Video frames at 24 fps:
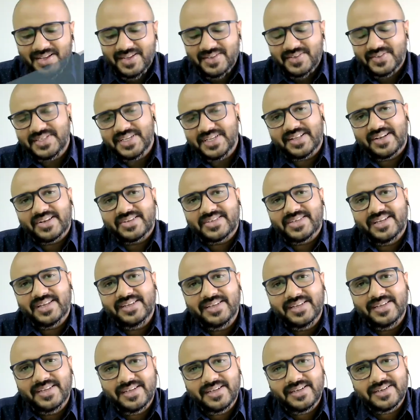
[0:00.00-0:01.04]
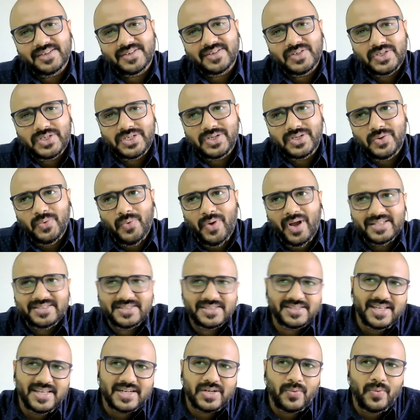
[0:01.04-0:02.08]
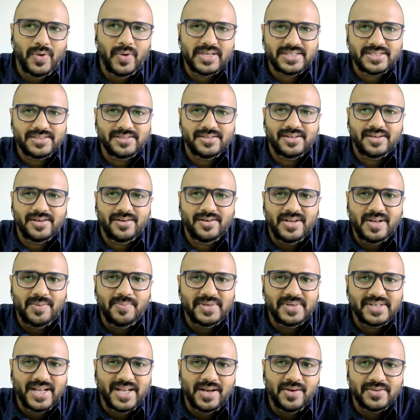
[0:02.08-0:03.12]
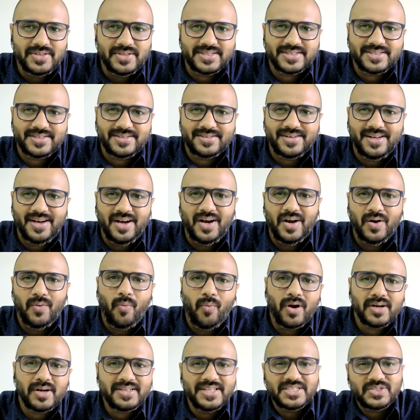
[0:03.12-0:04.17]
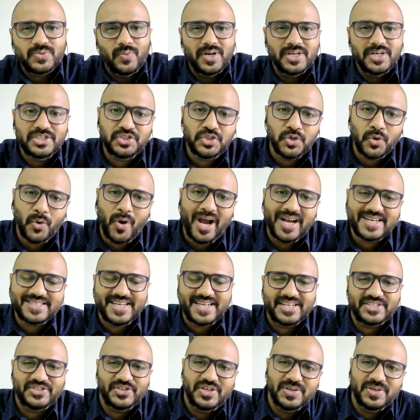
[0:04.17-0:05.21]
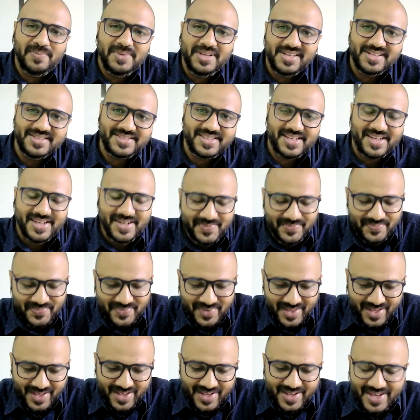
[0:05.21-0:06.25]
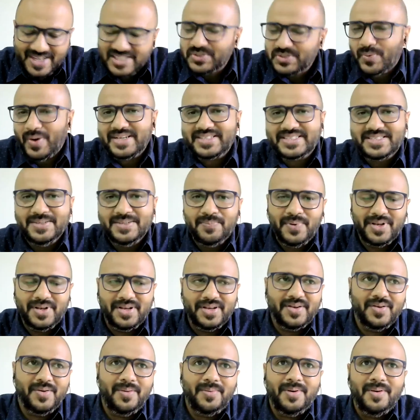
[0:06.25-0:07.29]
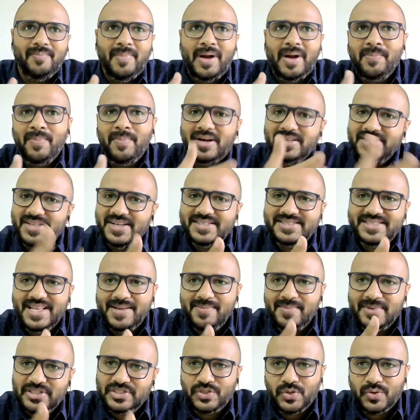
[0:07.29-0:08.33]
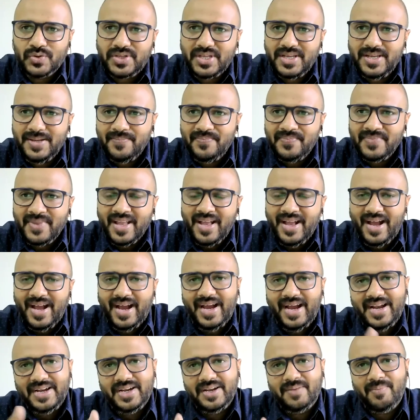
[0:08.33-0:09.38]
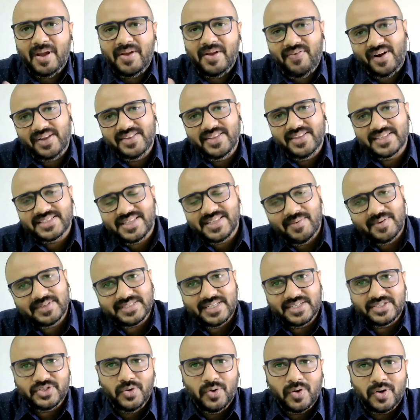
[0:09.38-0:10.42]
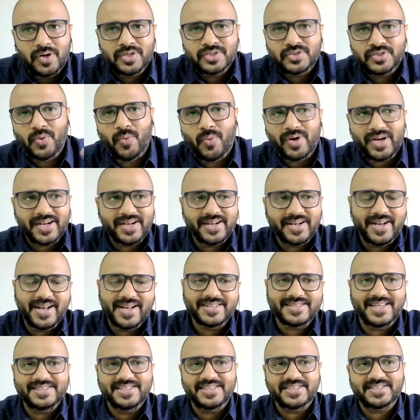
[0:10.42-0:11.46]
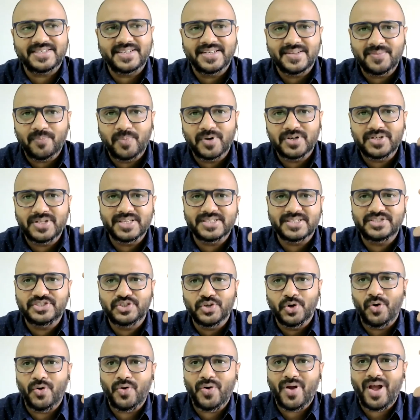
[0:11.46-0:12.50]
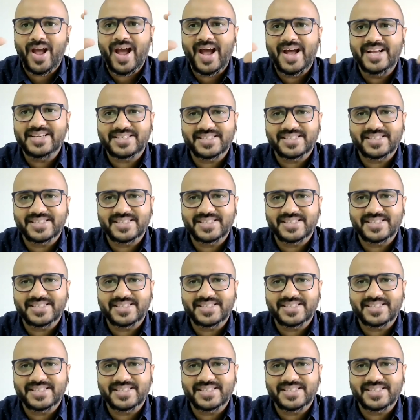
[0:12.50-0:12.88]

You see, Krishani, to answer that question, let me tell you just what this word Joash actually means, yeah. It's quite simple, My mother's name is Jyoti and my father's name is Ashok. So what I did is I just put this Jo, Ash